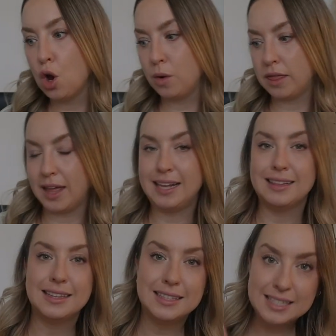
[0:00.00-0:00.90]
with like
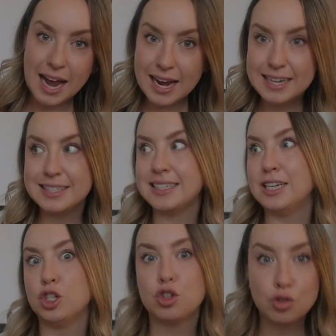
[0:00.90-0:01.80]
tights
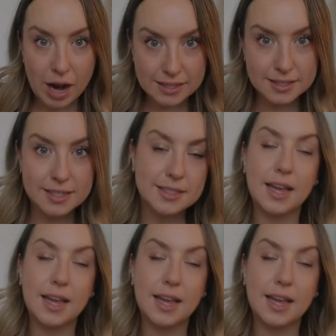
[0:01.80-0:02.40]
and dresses.